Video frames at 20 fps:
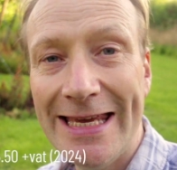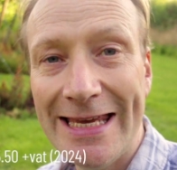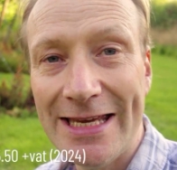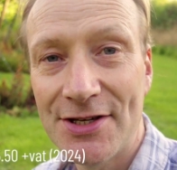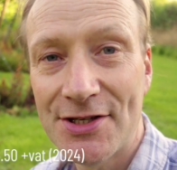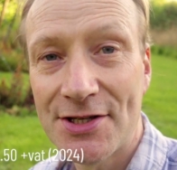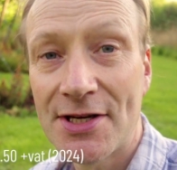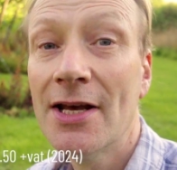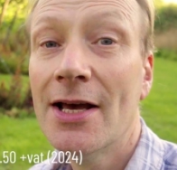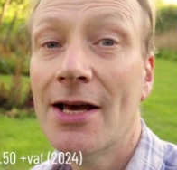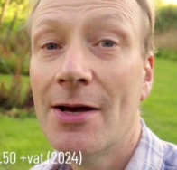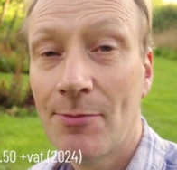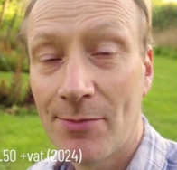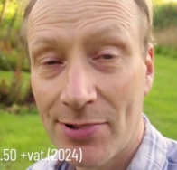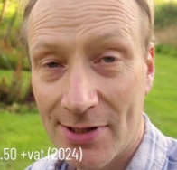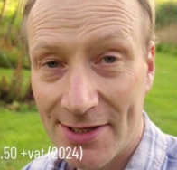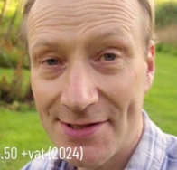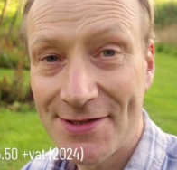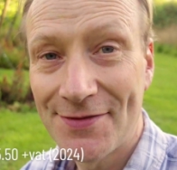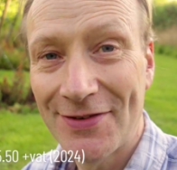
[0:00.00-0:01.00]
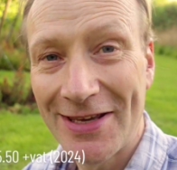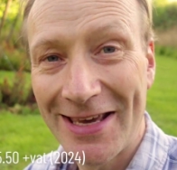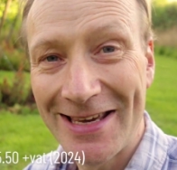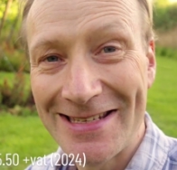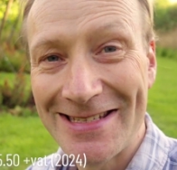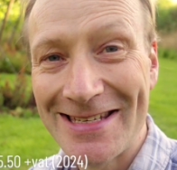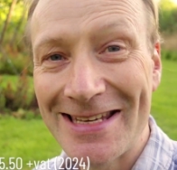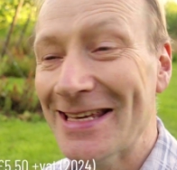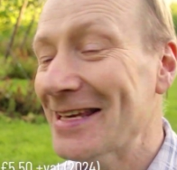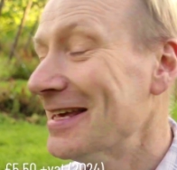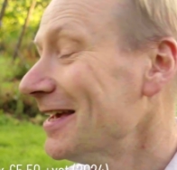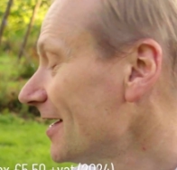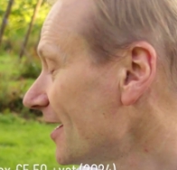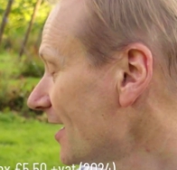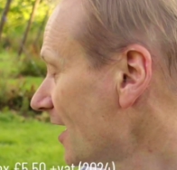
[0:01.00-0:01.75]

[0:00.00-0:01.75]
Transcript: each, plus VAT.